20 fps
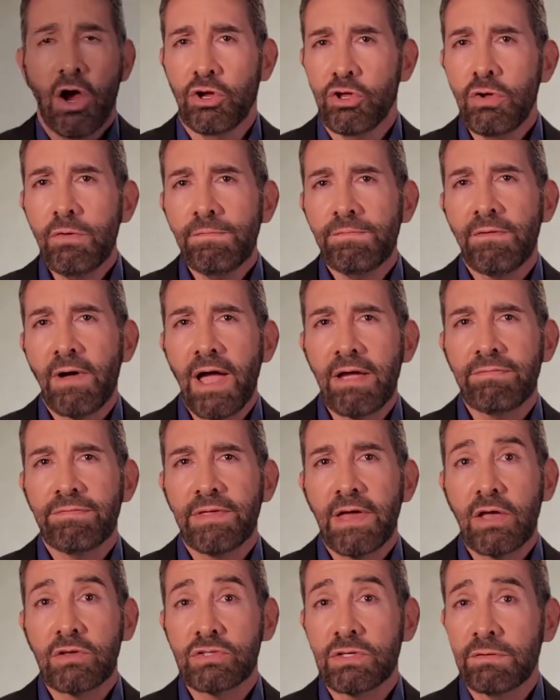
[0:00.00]
Are you $5,000,
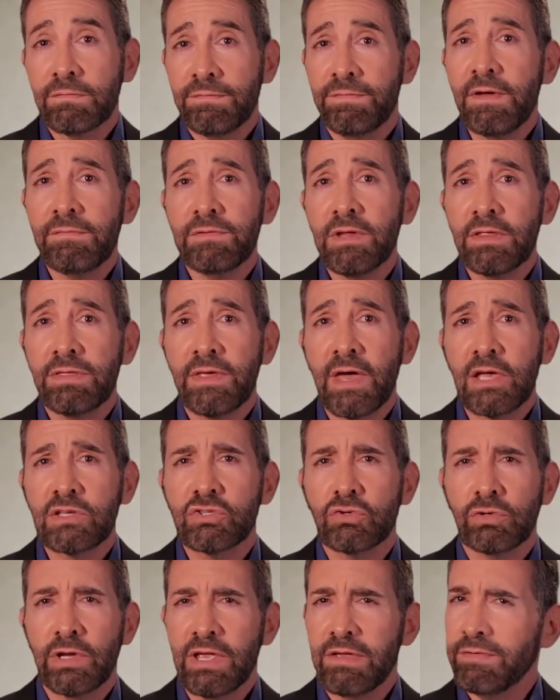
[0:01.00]

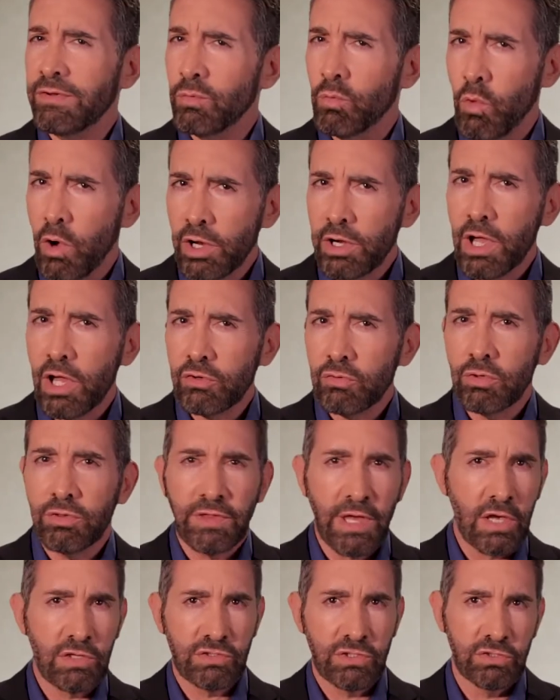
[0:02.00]
$50,000, or even
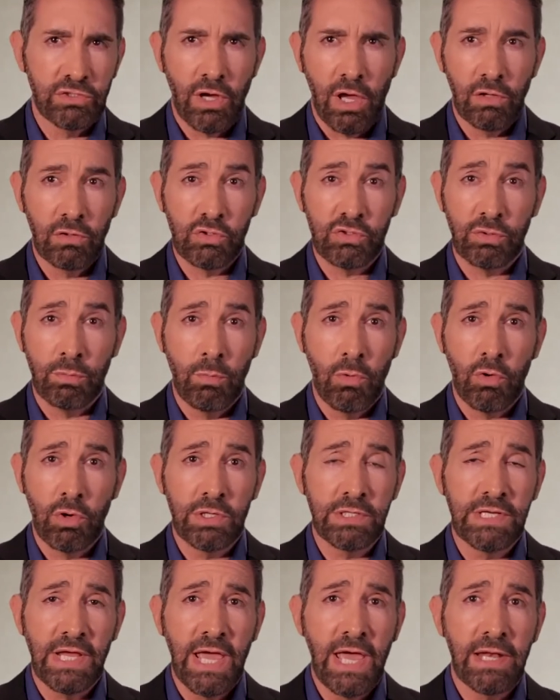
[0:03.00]
$100,000 or
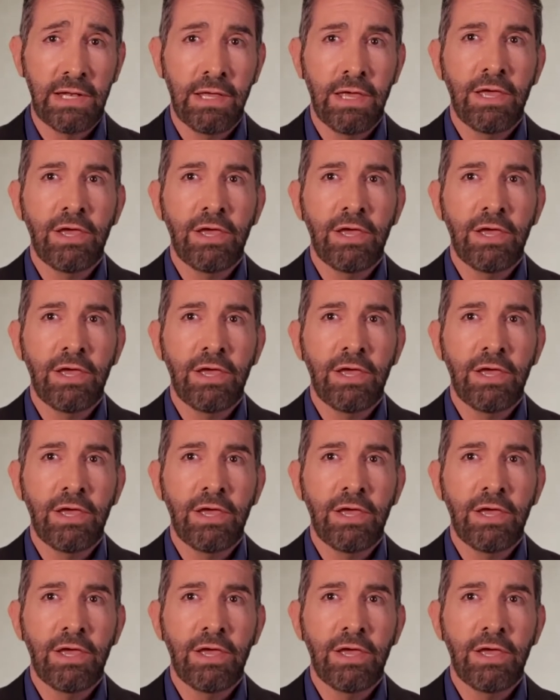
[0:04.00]
more in debt?